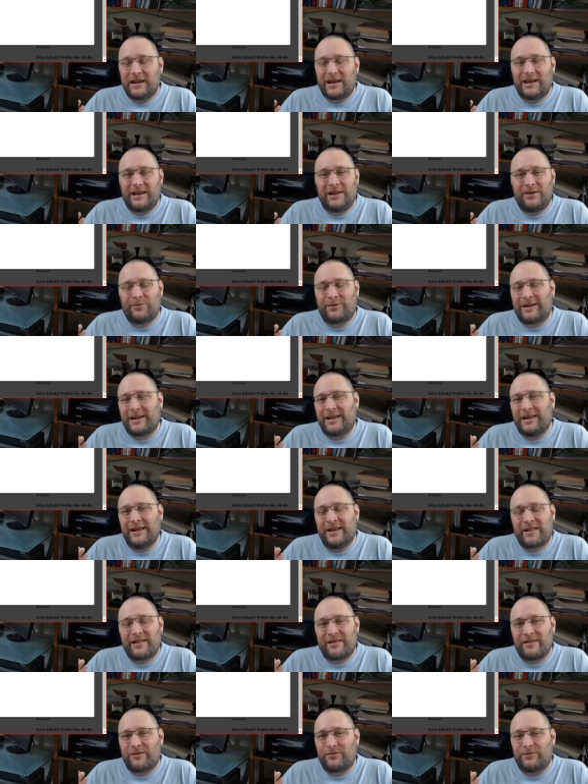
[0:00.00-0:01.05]
you can
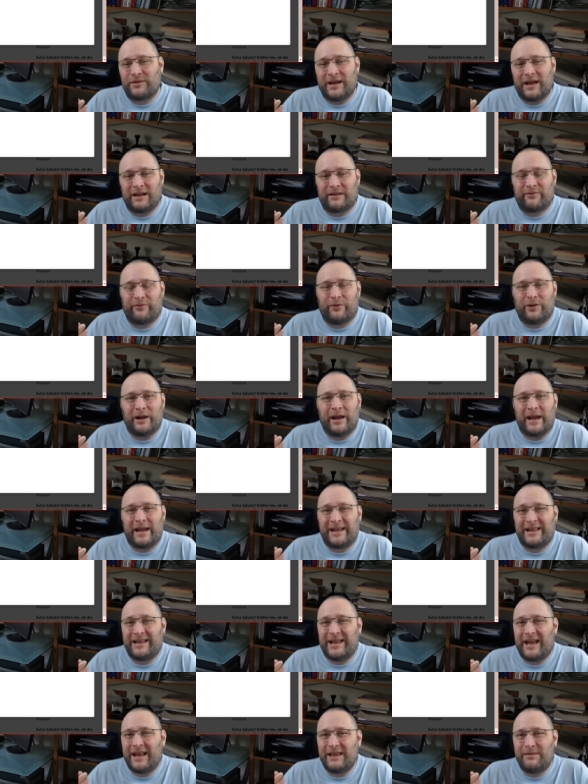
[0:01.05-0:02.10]
listen to that for
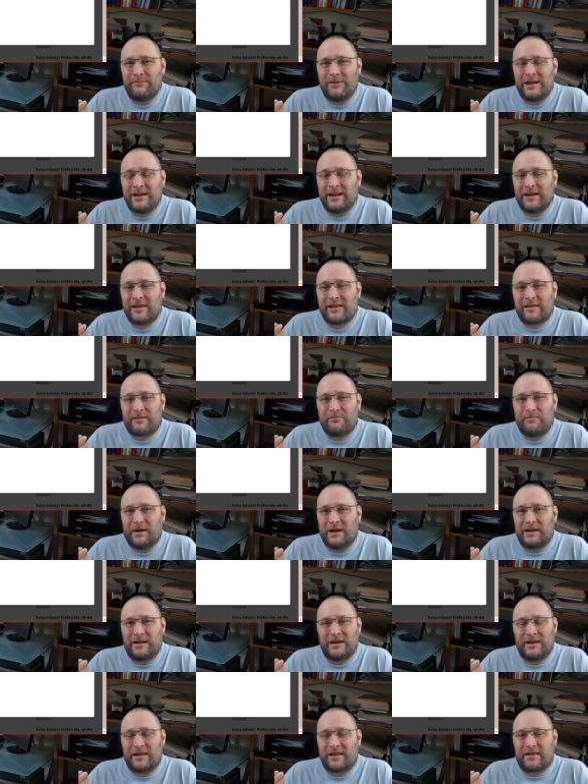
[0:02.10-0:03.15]
like 10 minutes
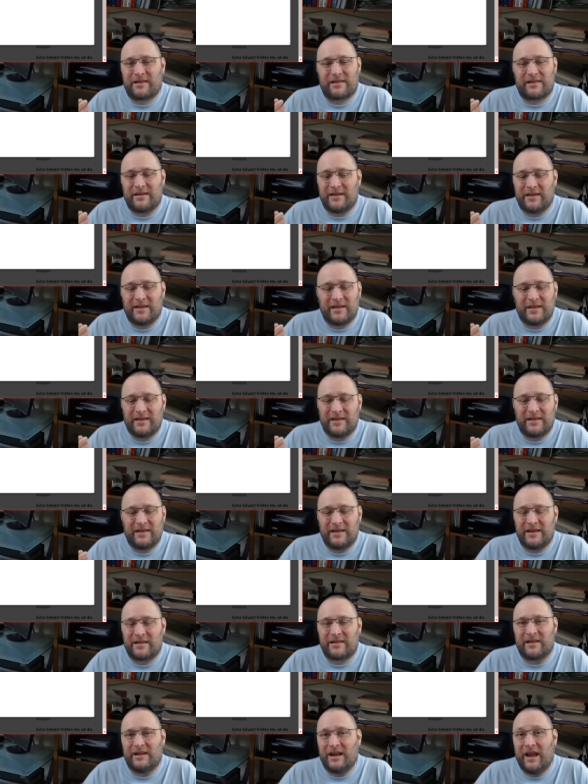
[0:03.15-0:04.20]
but it's uh,
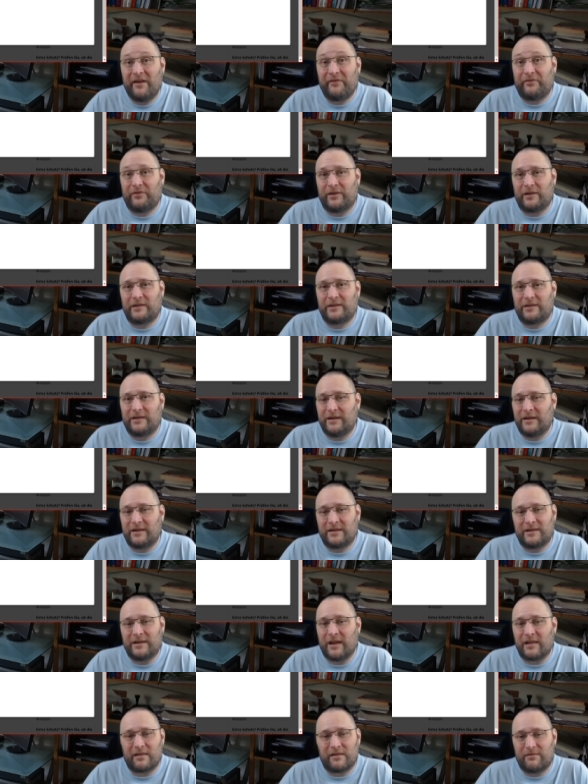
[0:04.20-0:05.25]
it's an effort
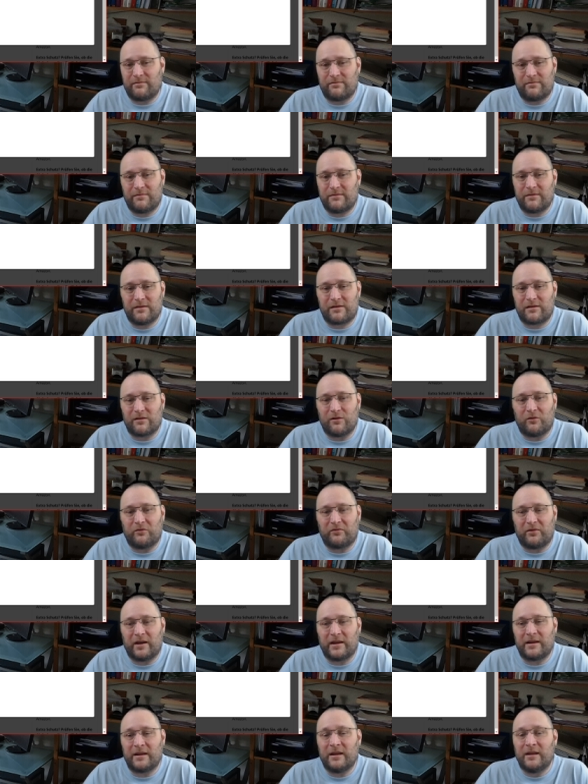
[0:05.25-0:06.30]
it doesn't it's no
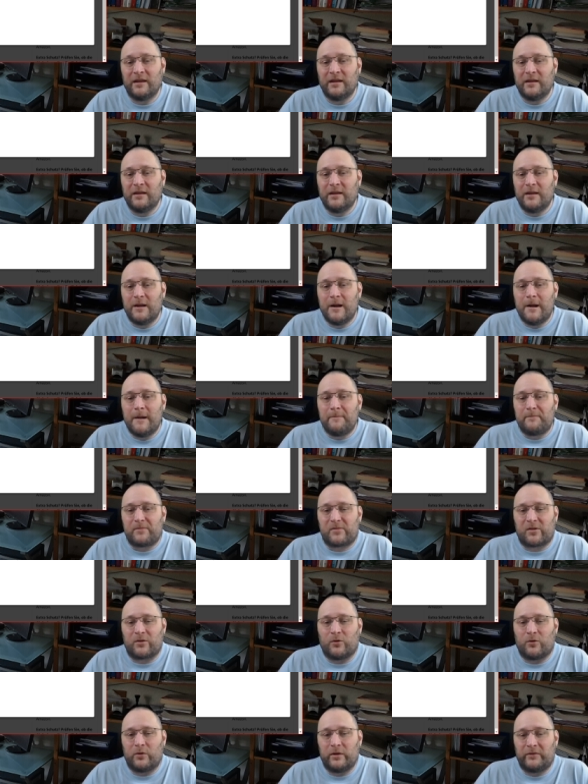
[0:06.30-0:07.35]
fun
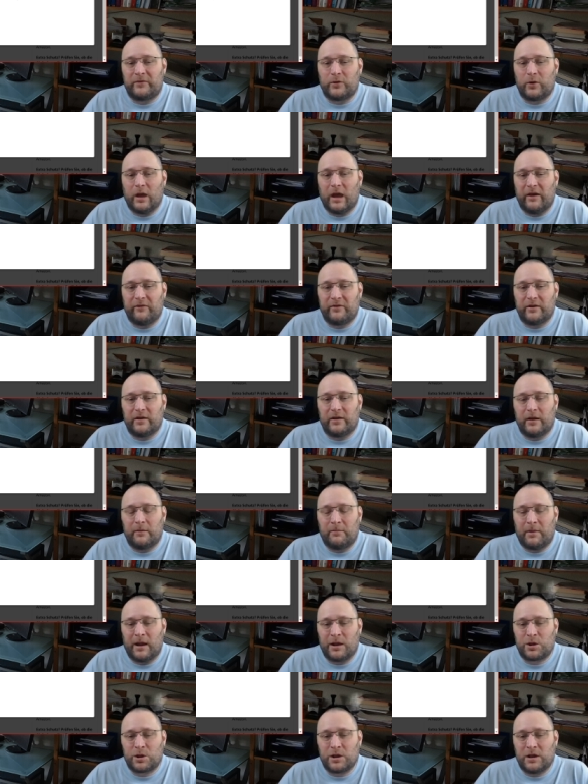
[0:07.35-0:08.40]
so if you have a, a
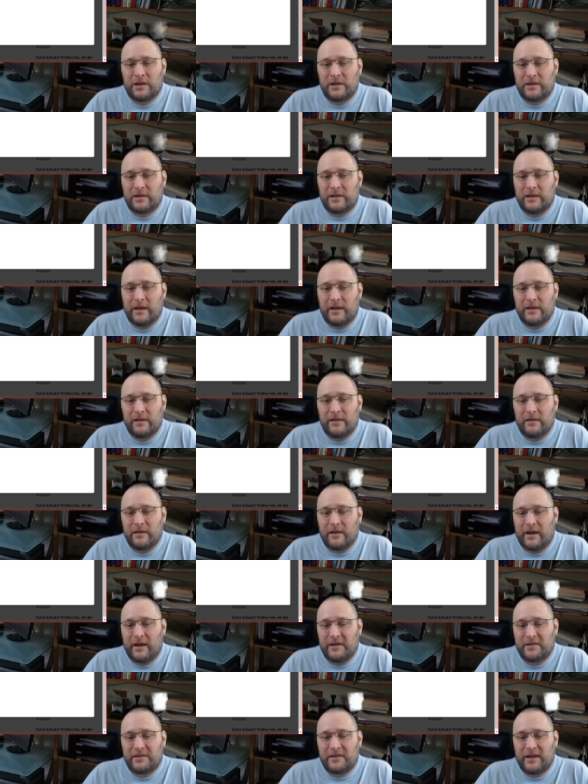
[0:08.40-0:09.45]
budget then
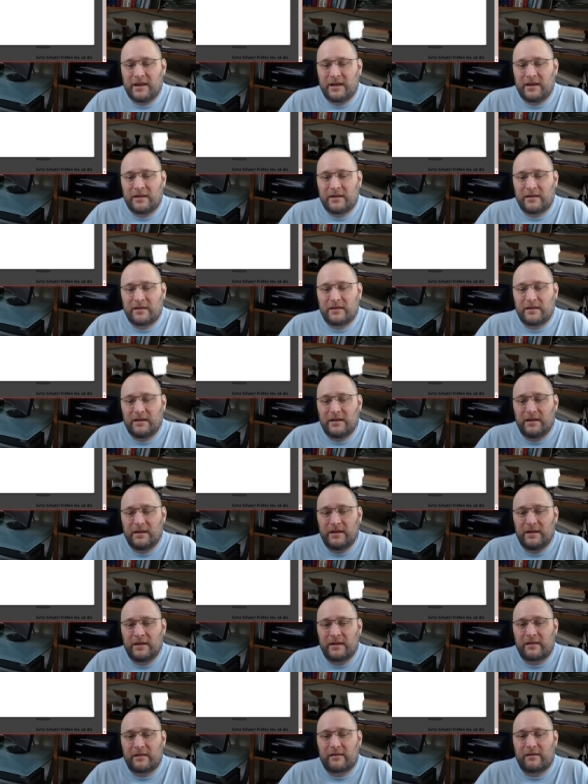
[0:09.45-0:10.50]
i think
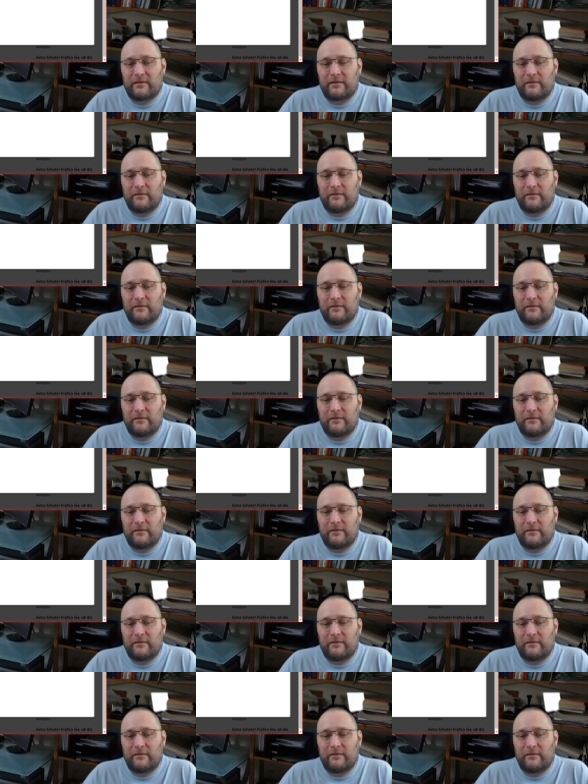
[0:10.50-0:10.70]
it's